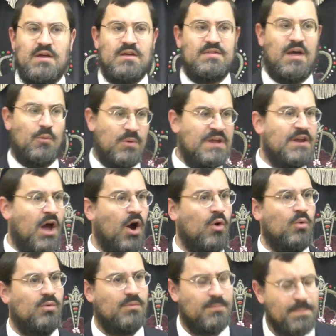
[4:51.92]
that we
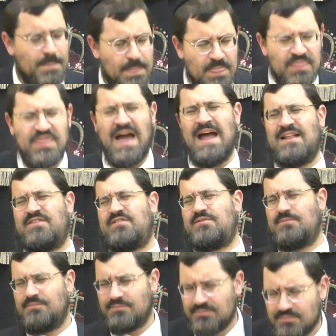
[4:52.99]
know that
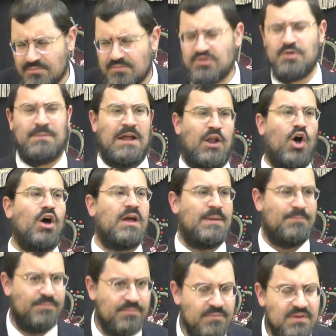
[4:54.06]
the
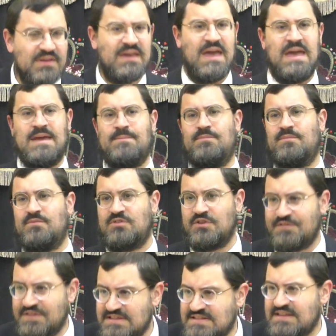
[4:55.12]
Malachim came
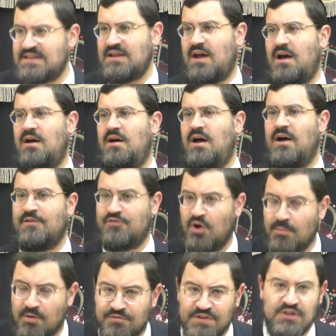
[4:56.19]
to visit
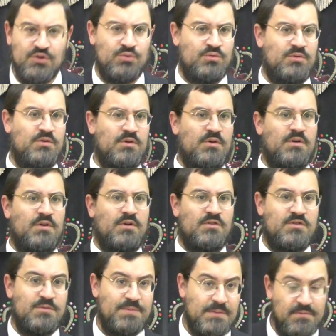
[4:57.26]
Avraham Avinu
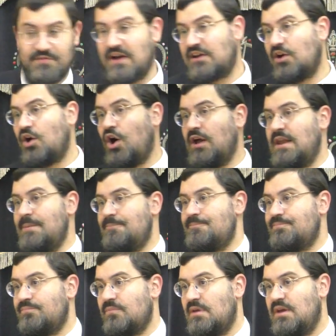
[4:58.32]
to be Mevakeh Cholim.
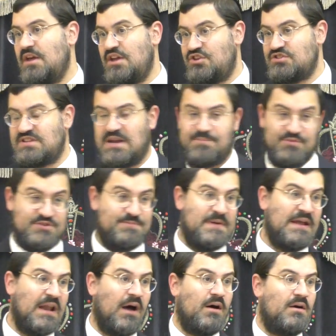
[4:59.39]
He just had a
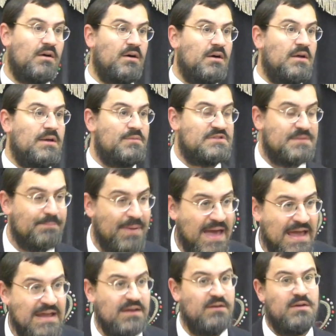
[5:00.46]
bismillah, was in
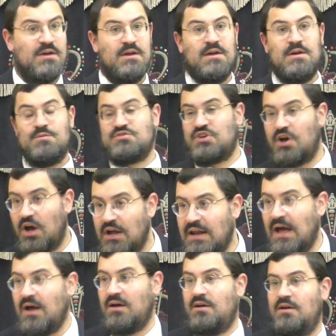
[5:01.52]
pain, was a
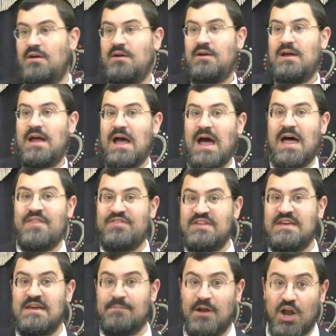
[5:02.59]
choila, and
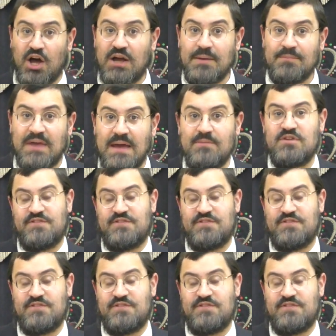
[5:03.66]
the malachim came